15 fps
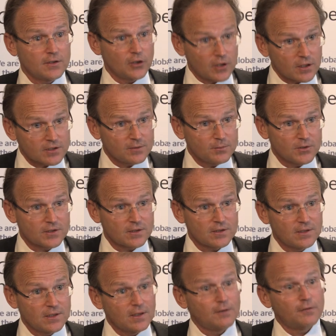the customers,
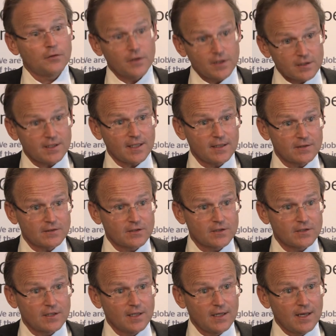for the
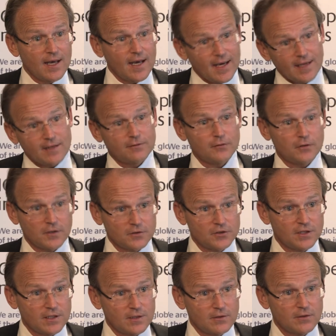tenants, and for our
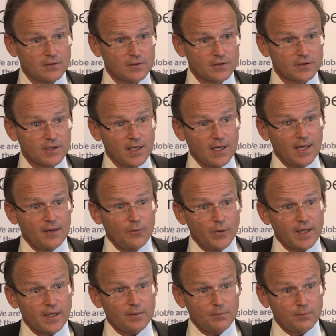shareholders. We
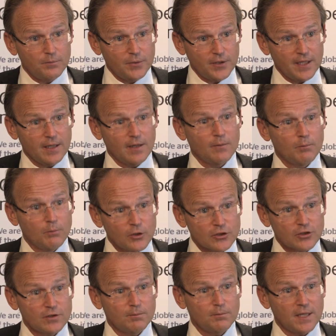can bring
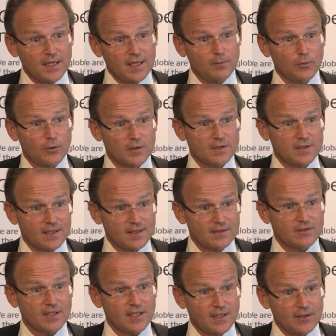much, many more
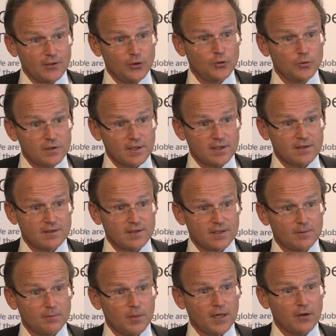tenants in, new tenants
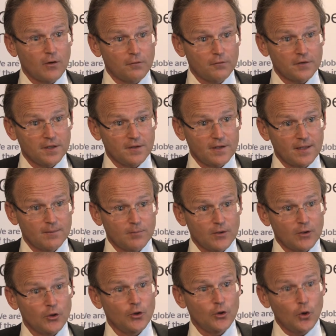in, by offering them
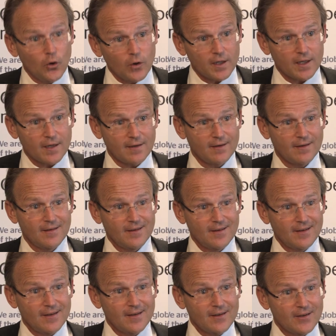a Nordic
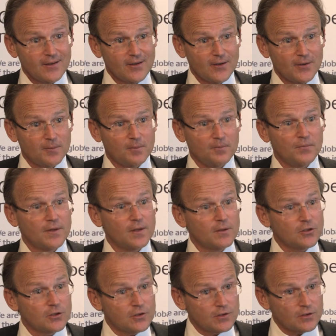um,
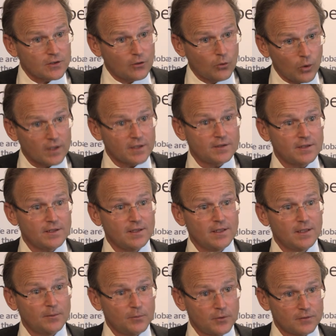quality
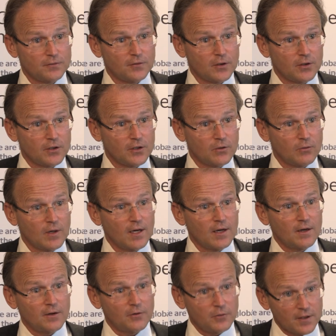portfolio
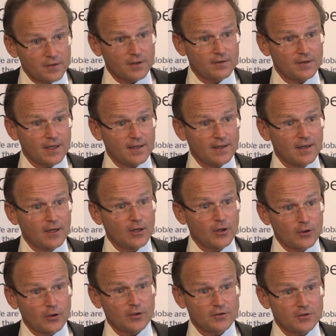rather than a
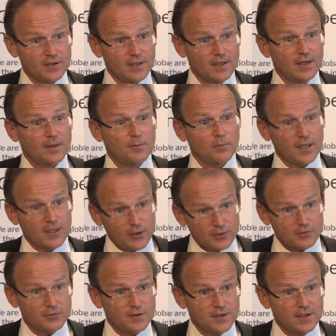
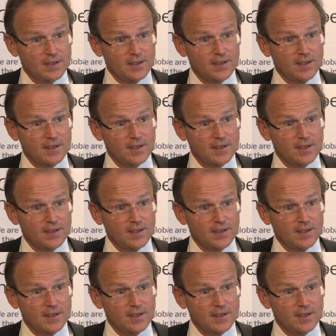country-by-country